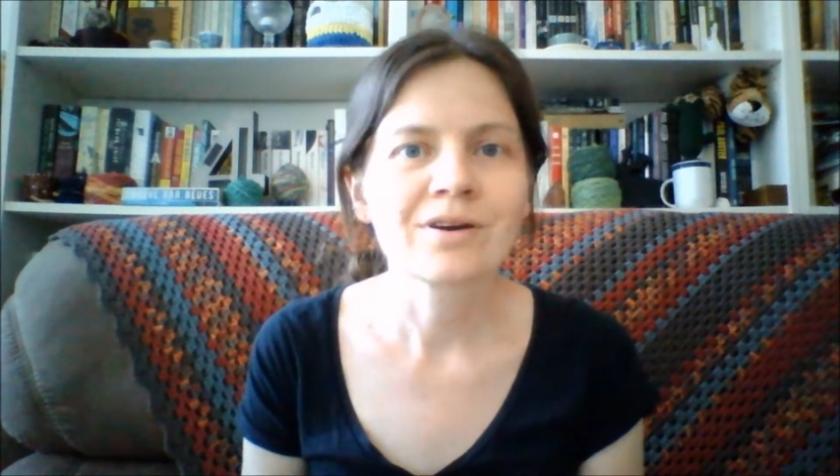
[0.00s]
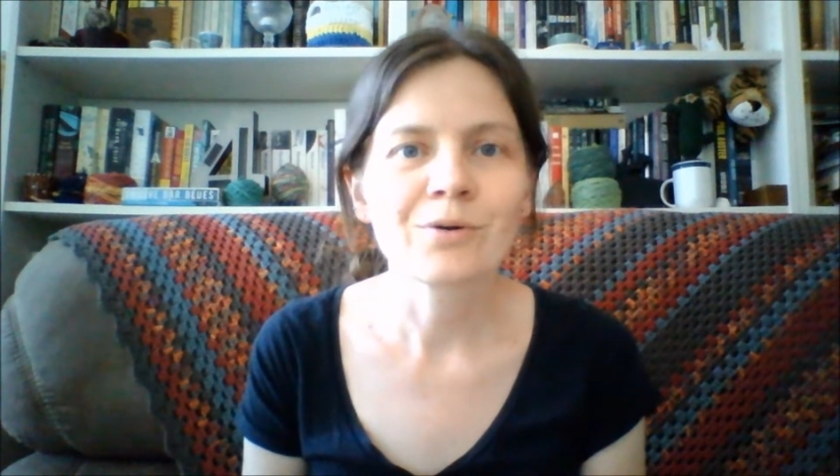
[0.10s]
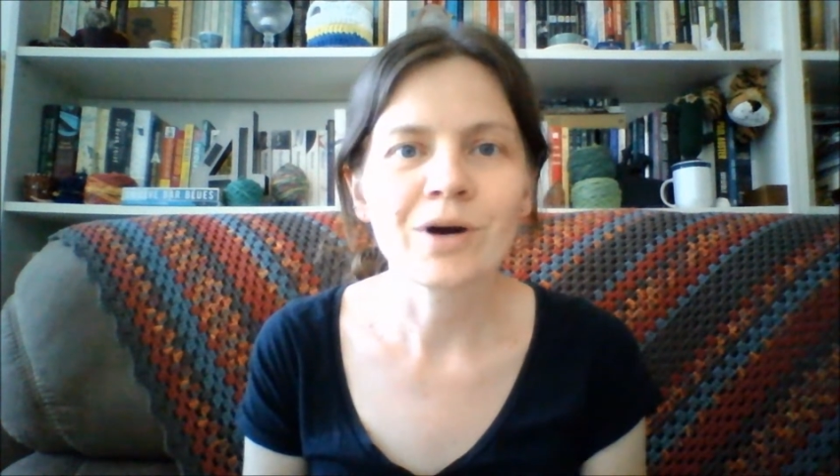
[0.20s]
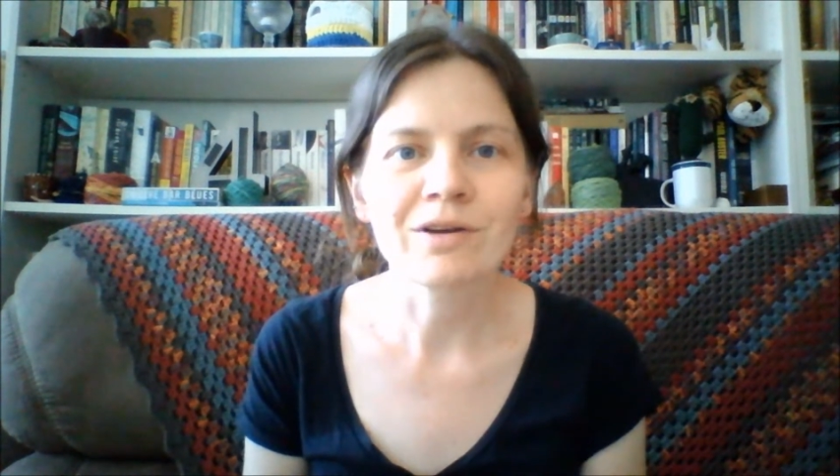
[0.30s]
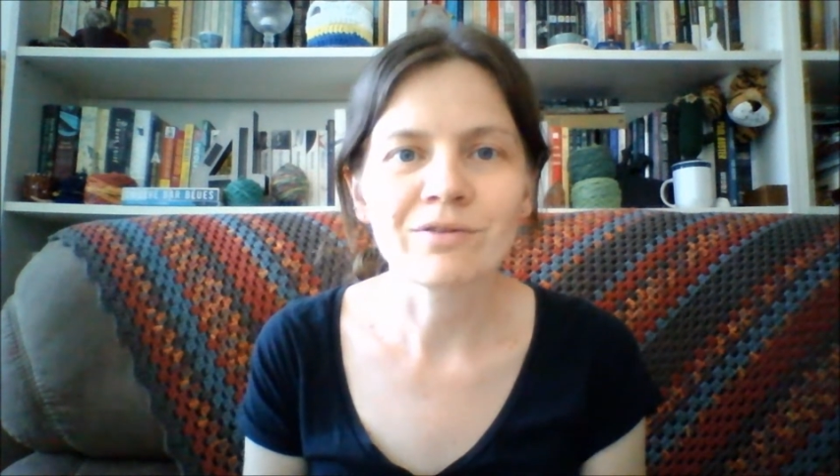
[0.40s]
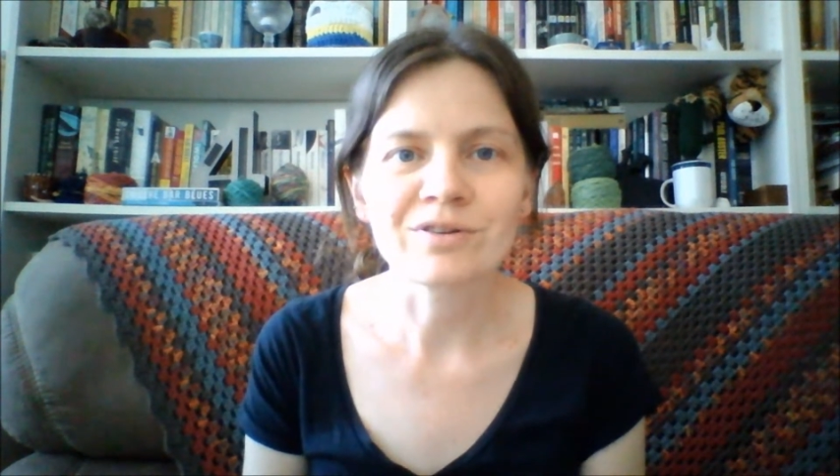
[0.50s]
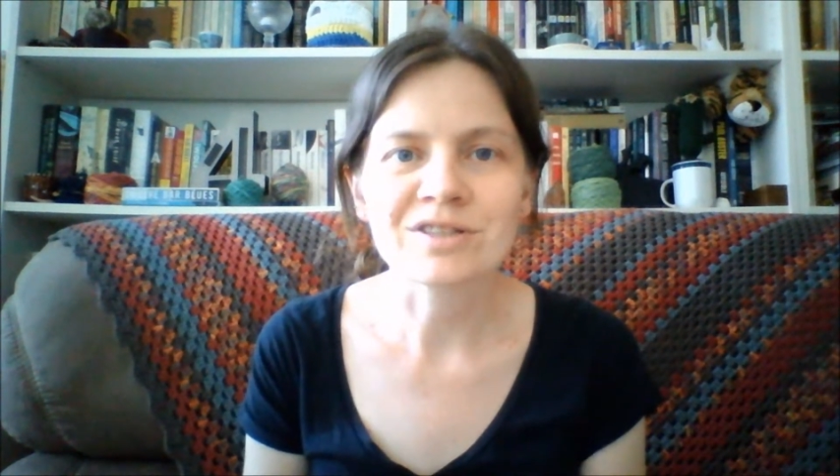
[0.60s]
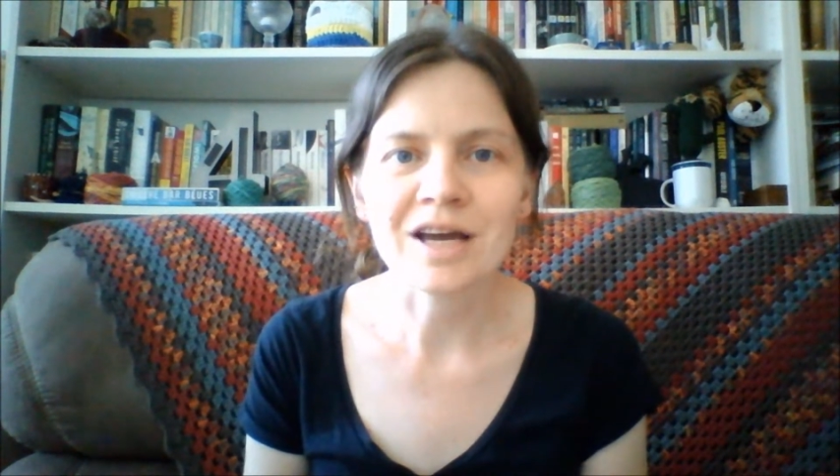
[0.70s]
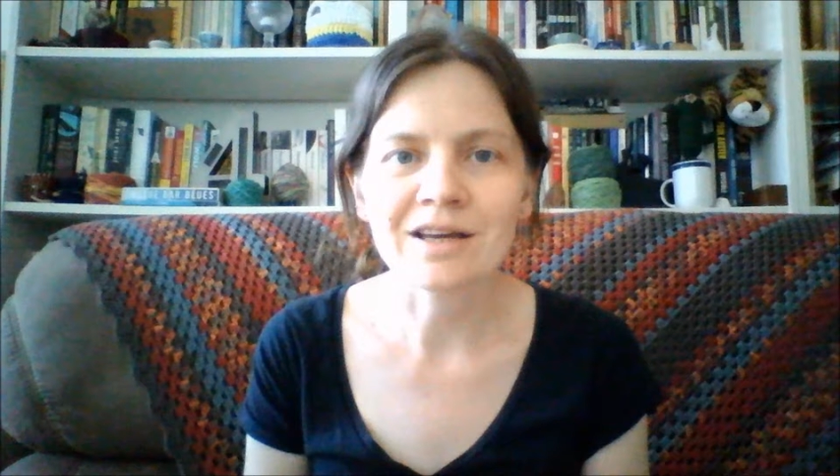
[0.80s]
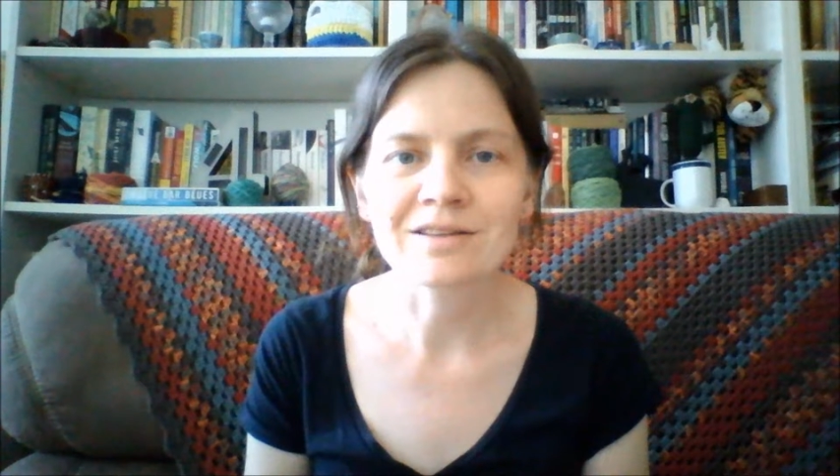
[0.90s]
quite a few
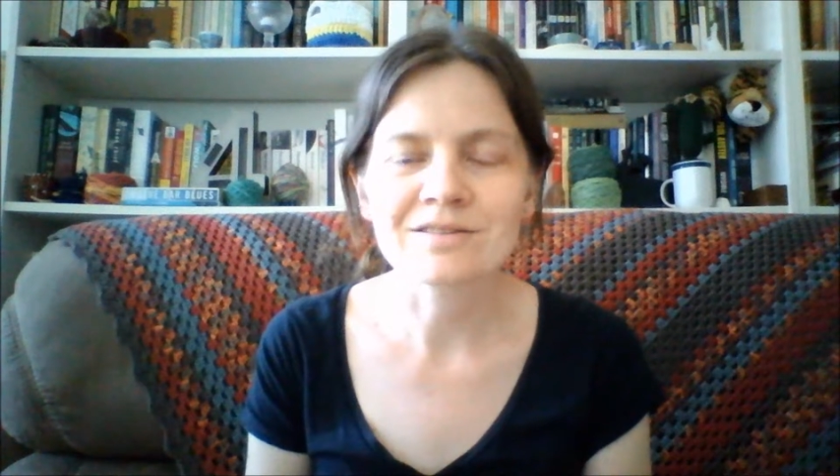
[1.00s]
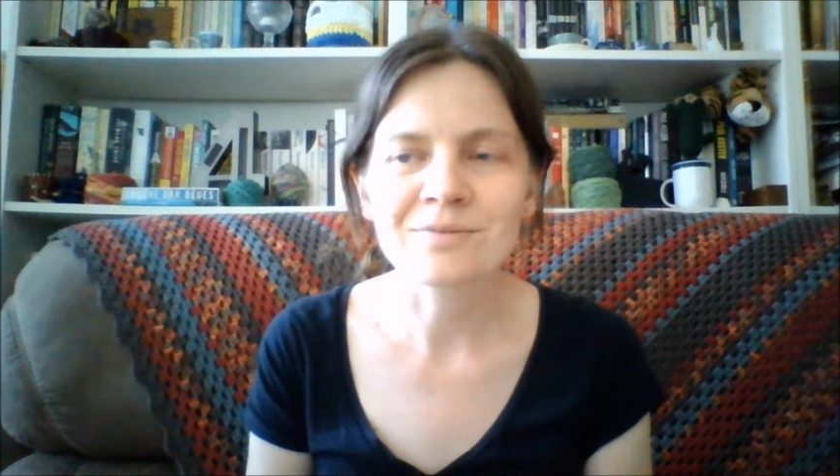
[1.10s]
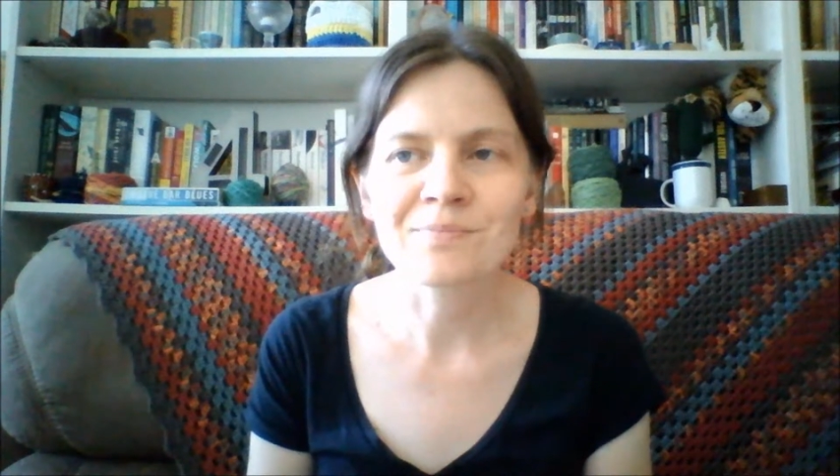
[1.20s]
skeins.